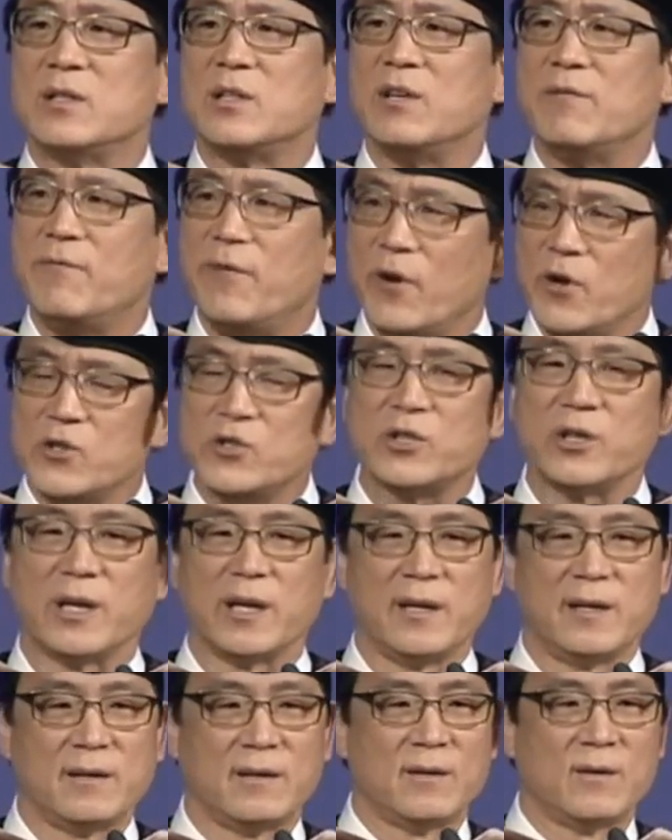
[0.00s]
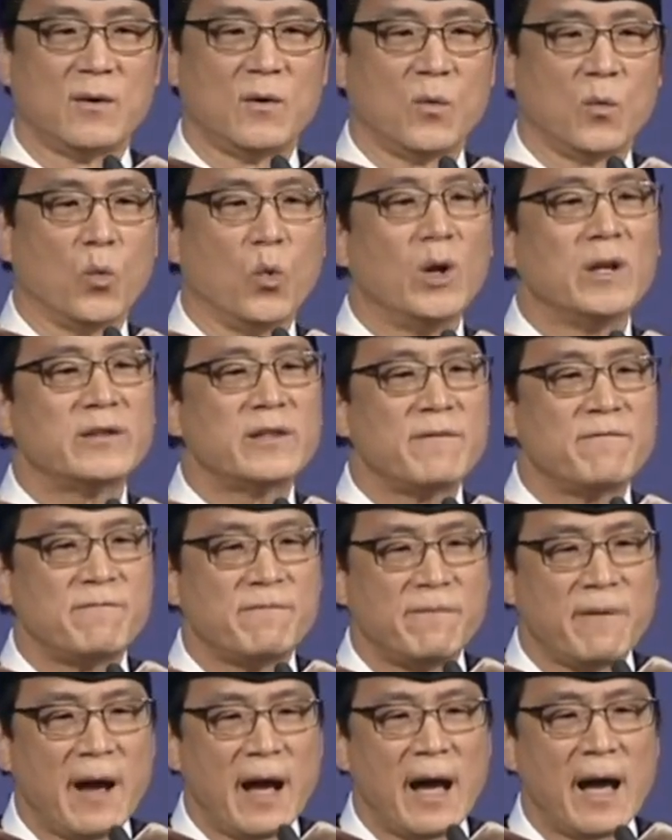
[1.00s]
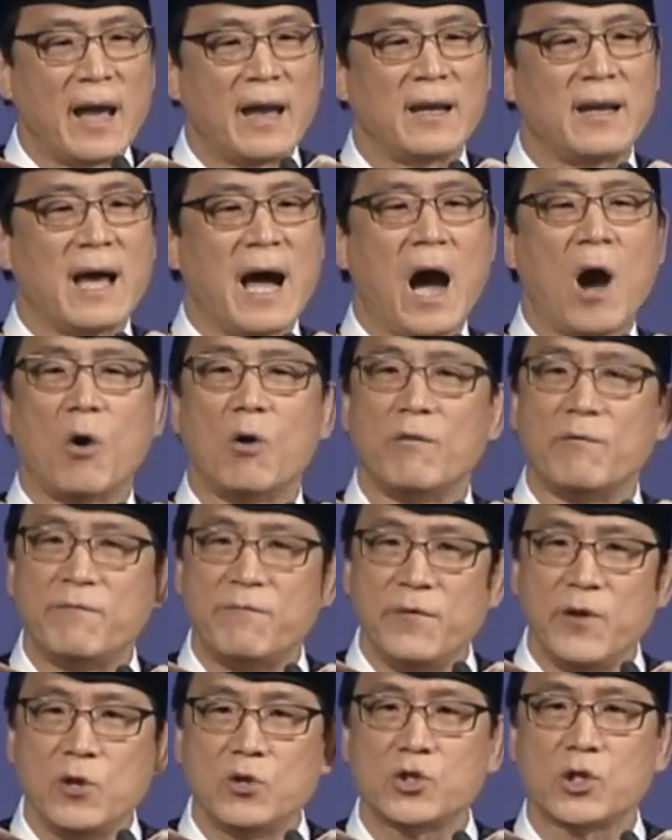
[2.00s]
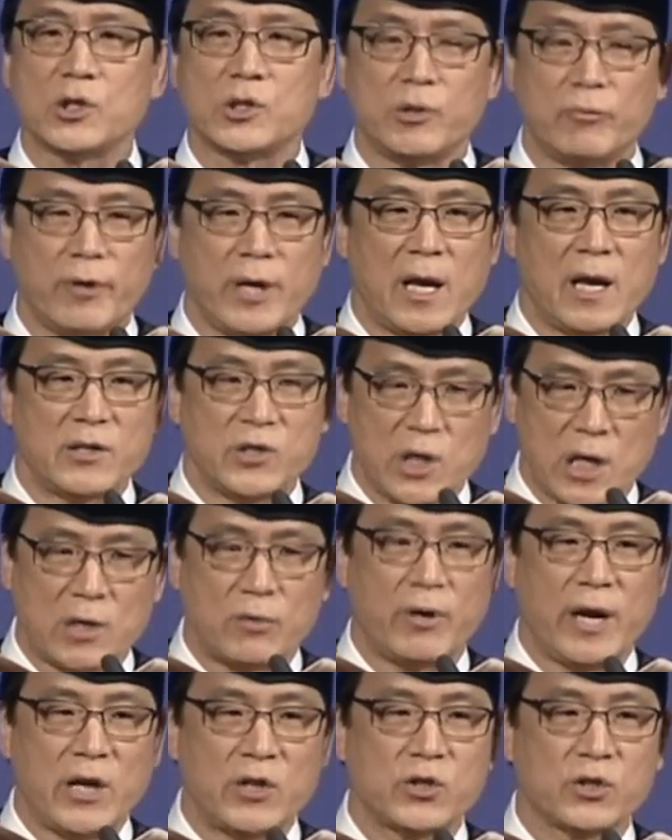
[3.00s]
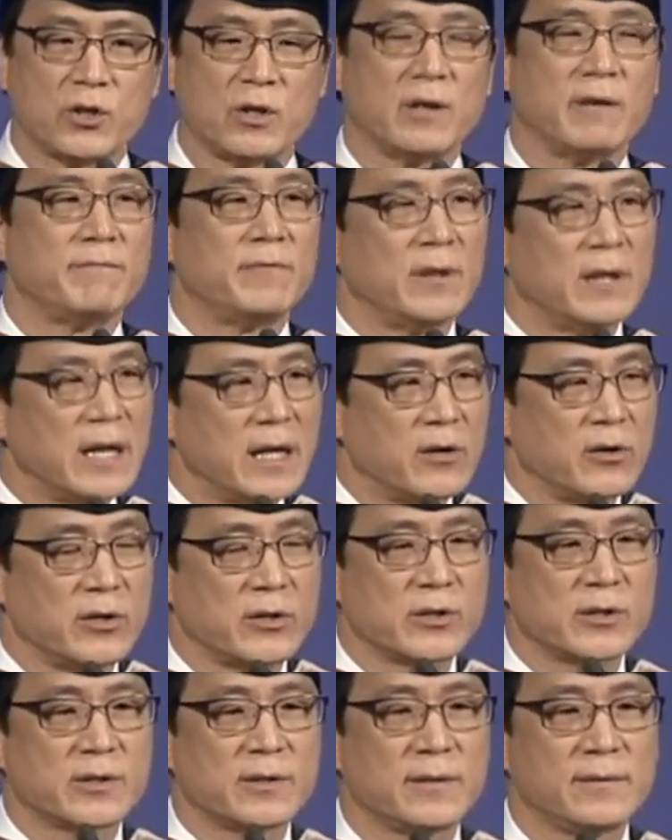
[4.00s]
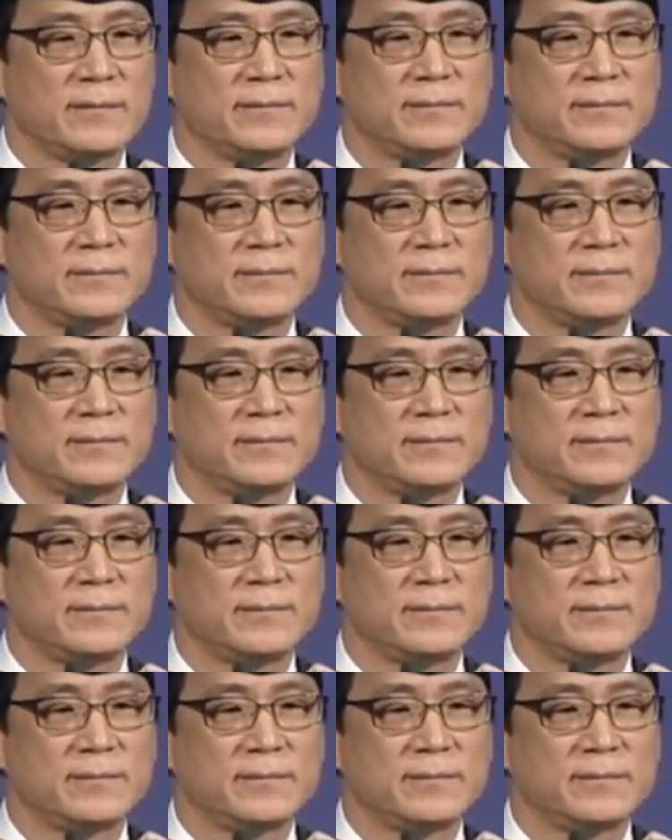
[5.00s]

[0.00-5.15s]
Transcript: Diversity will define our future uh, generation of leaders.